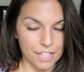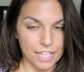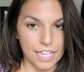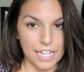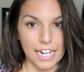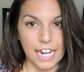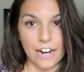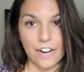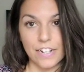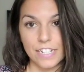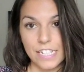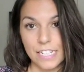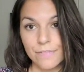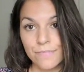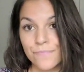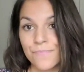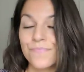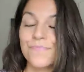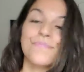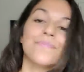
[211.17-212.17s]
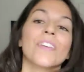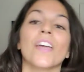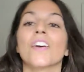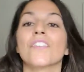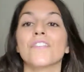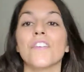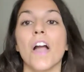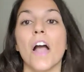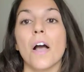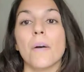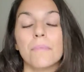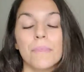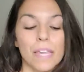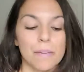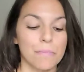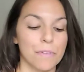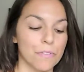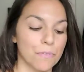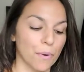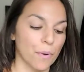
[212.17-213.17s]
Kit Harington from
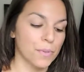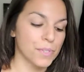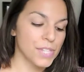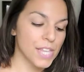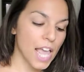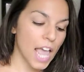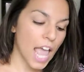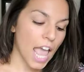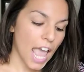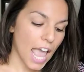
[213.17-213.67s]
Game of Thrones,